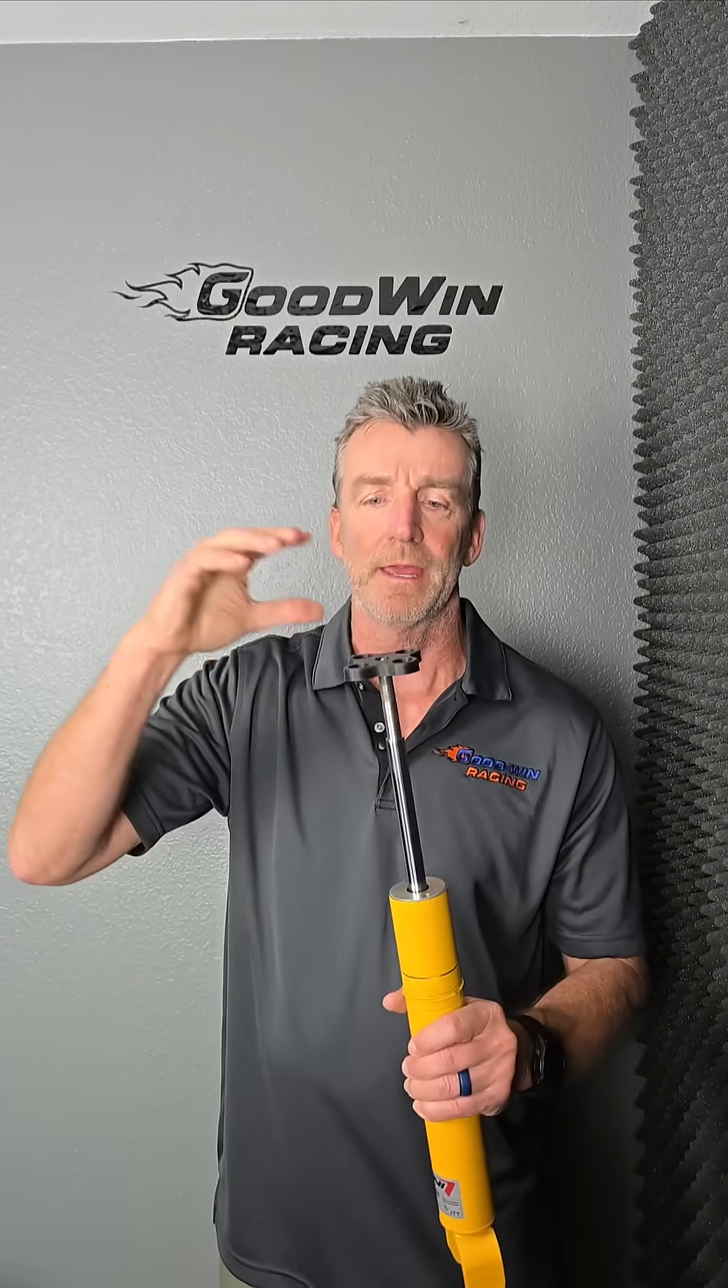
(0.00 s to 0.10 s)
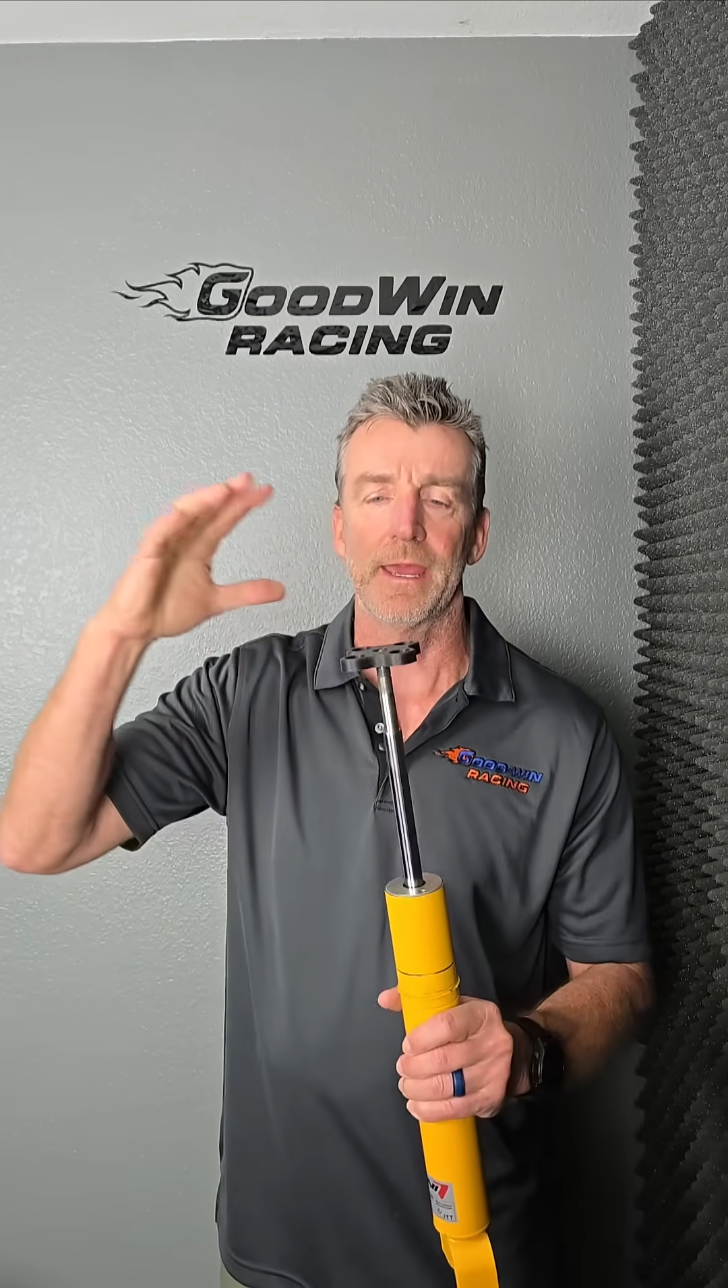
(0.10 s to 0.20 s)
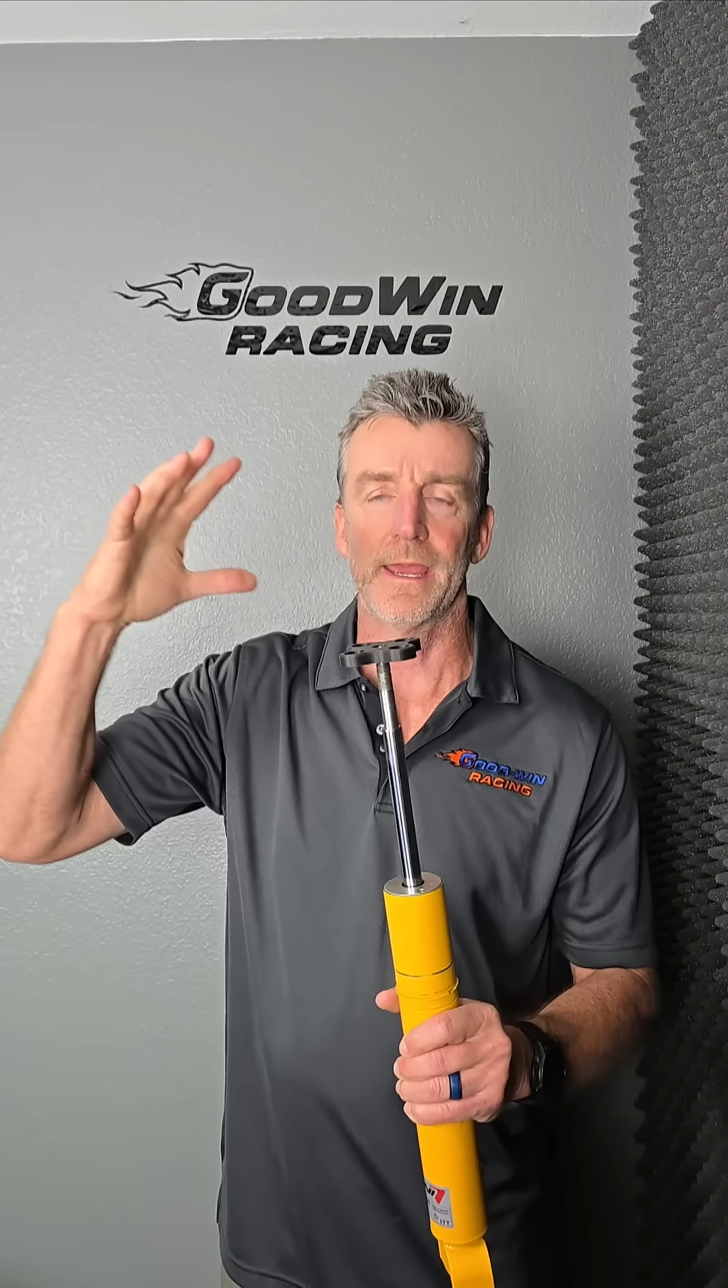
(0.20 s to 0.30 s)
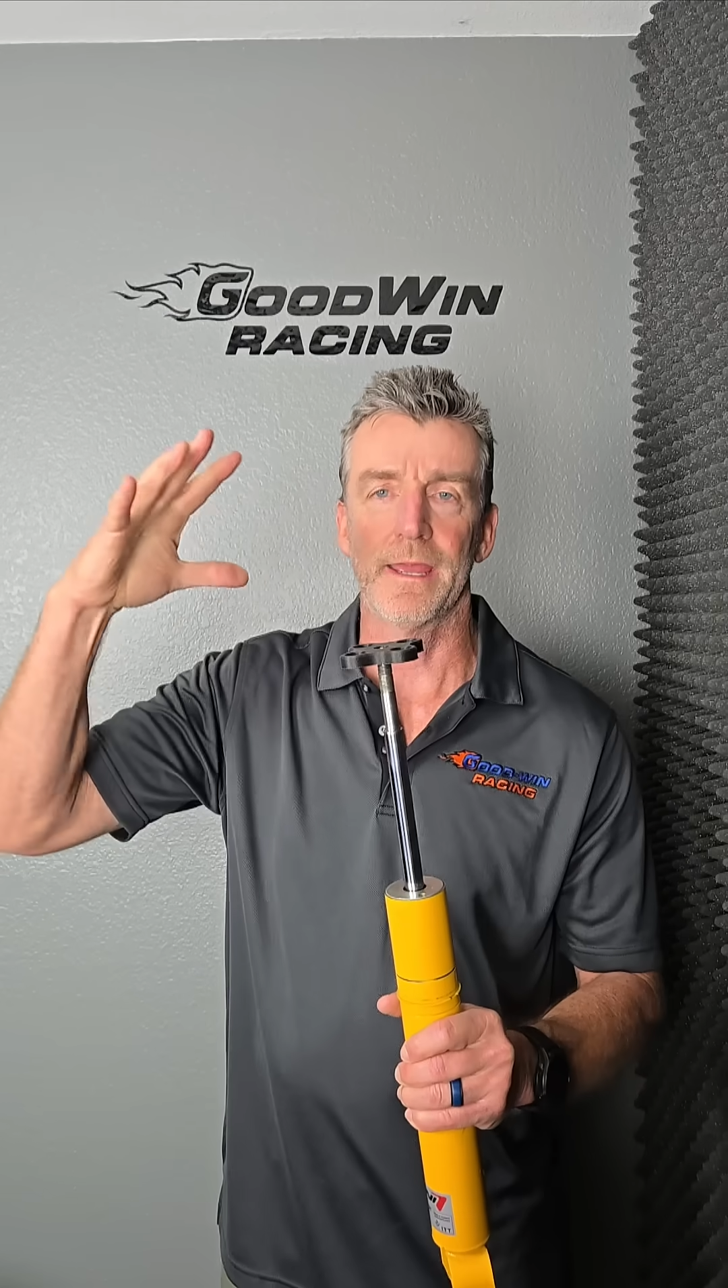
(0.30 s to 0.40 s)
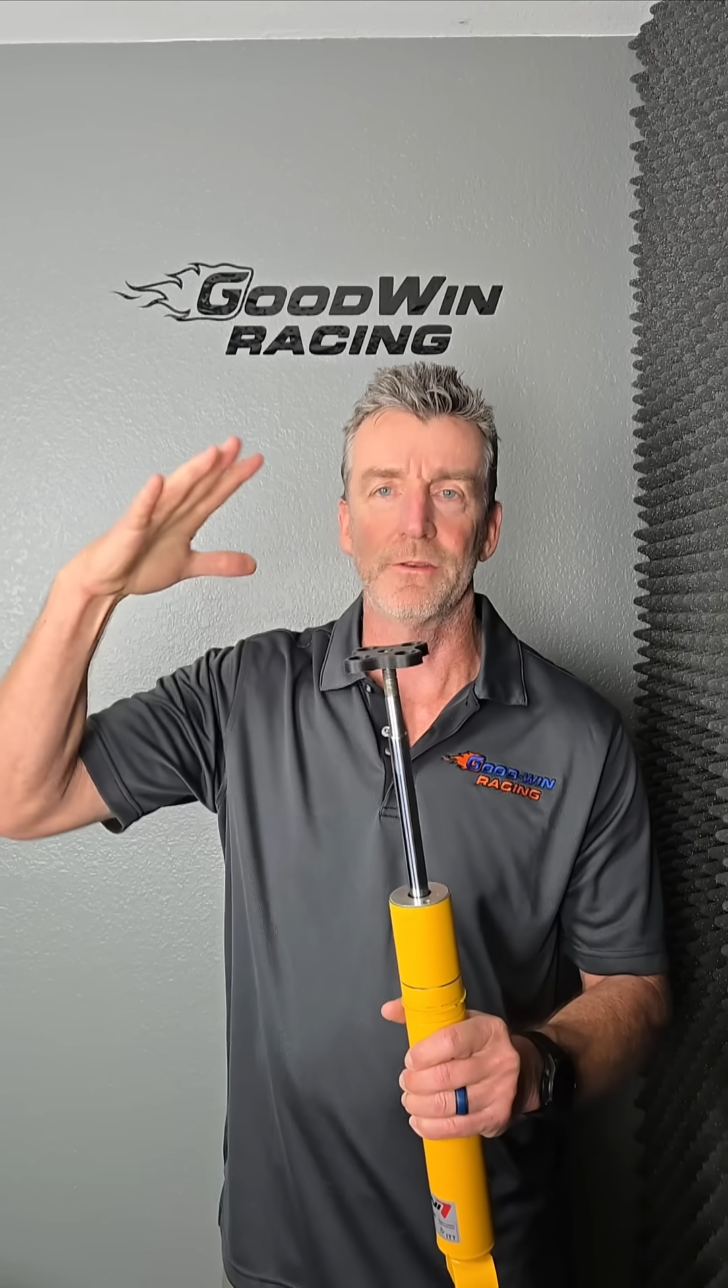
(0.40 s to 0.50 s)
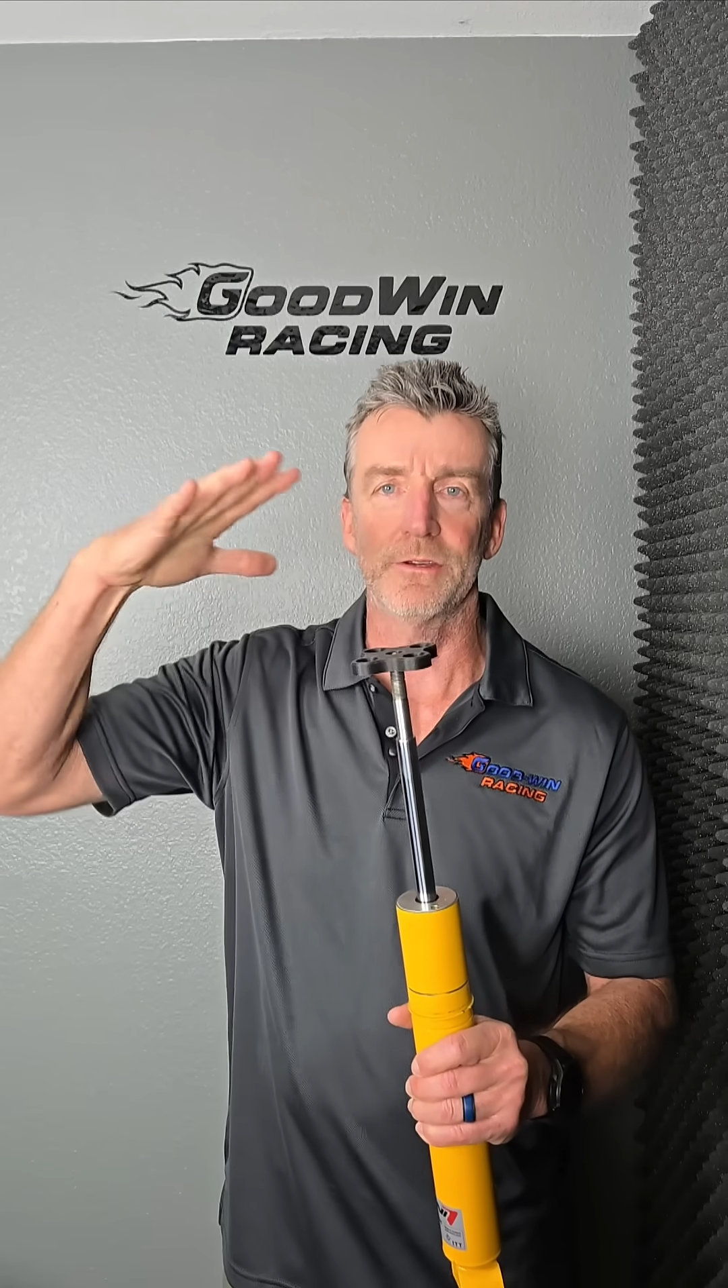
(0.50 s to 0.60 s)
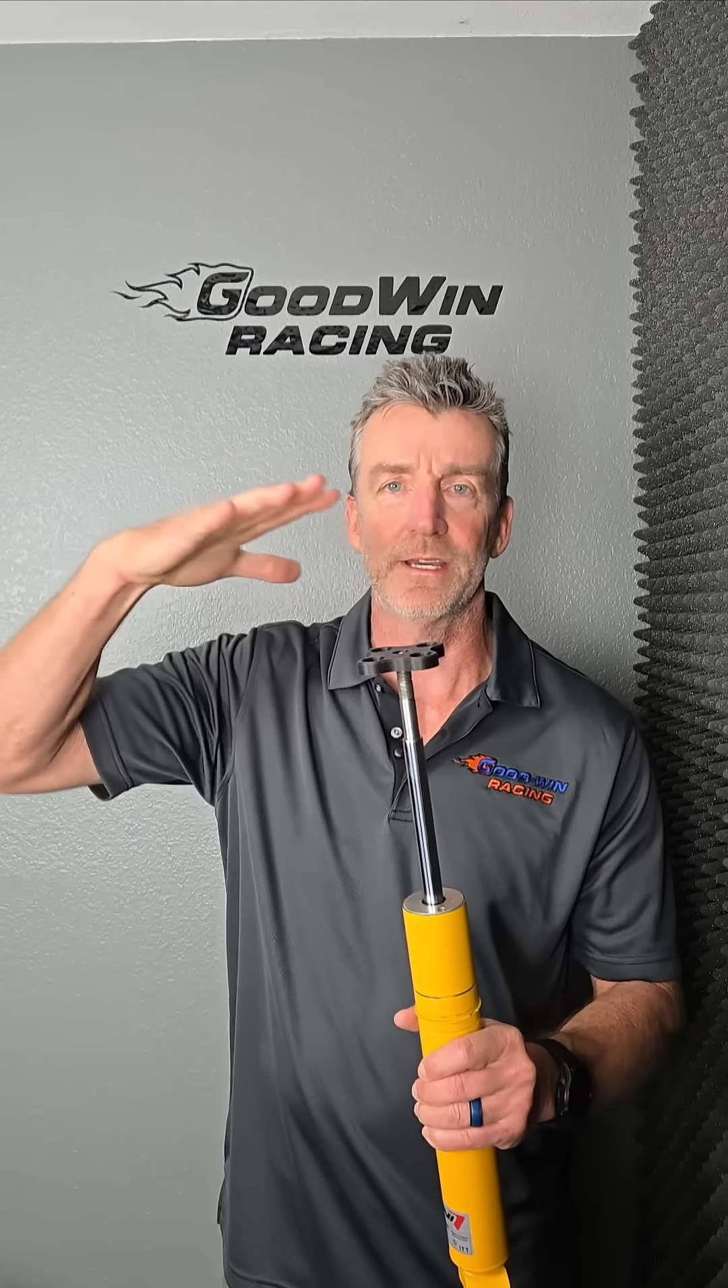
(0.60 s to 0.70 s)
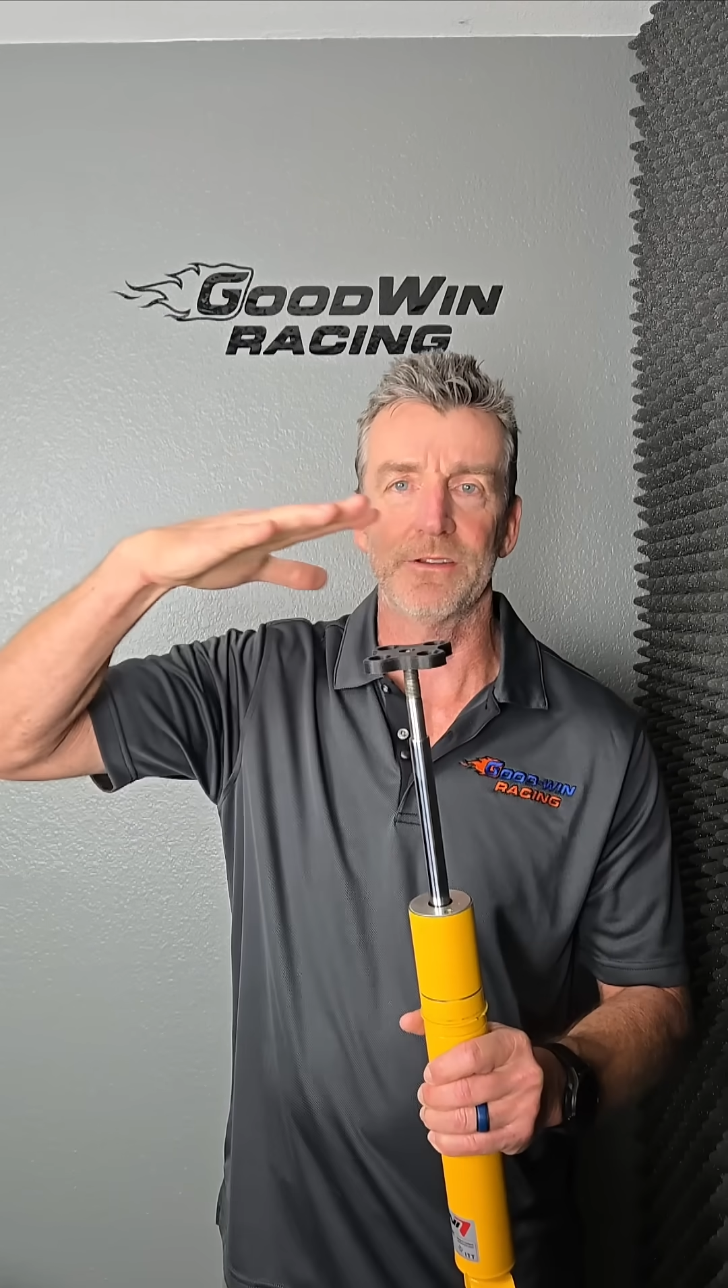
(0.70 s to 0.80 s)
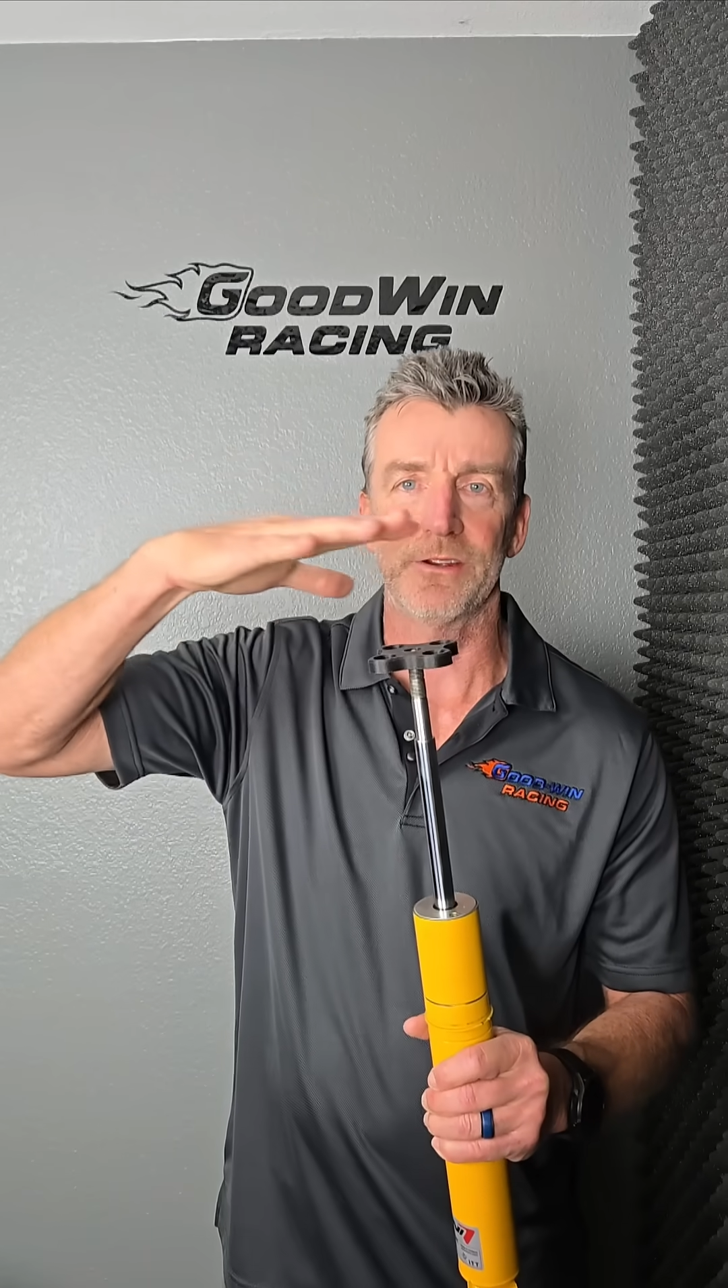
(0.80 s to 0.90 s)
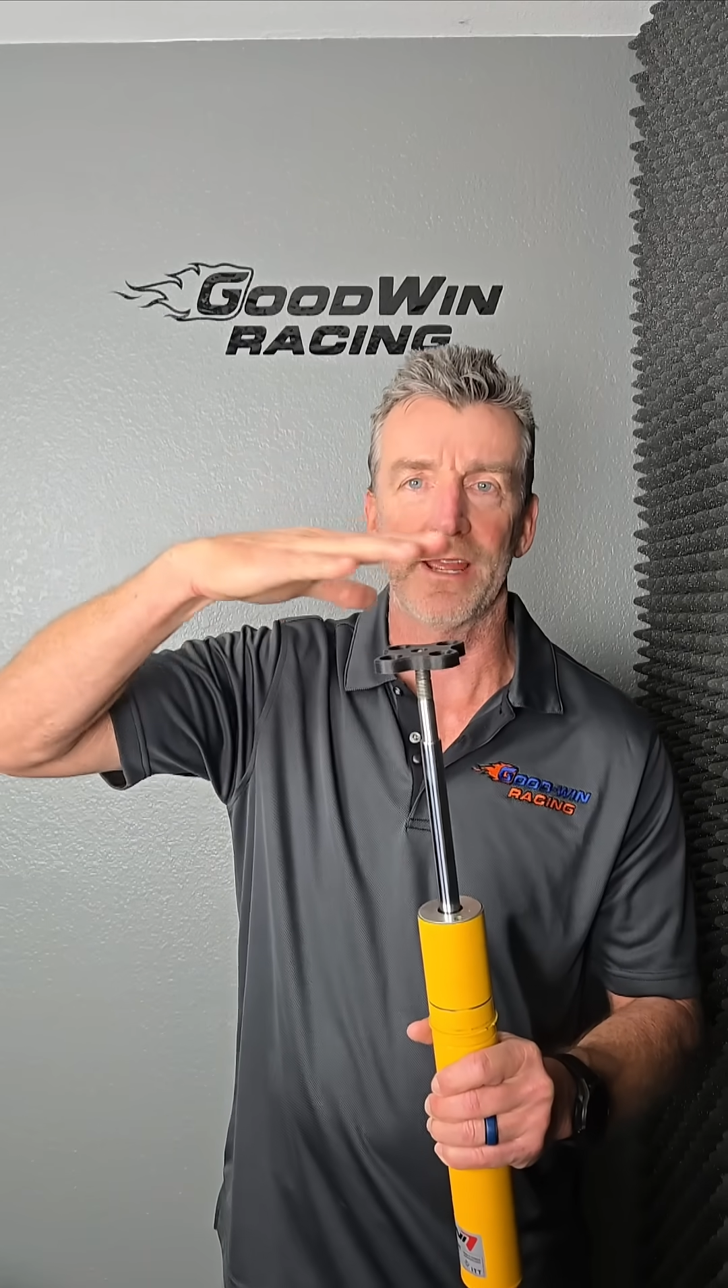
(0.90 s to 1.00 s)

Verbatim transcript: and you can get